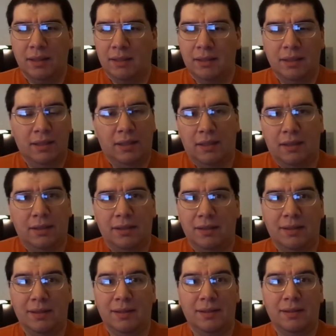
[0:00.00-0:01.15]
And yeah,
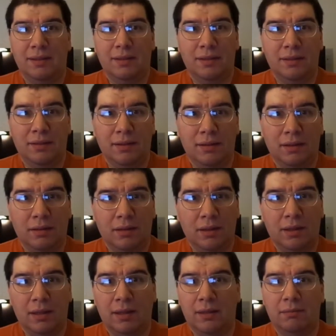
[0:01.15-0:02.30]

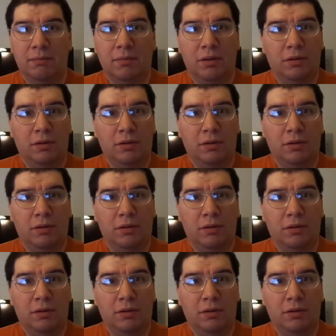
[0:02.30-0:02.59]
and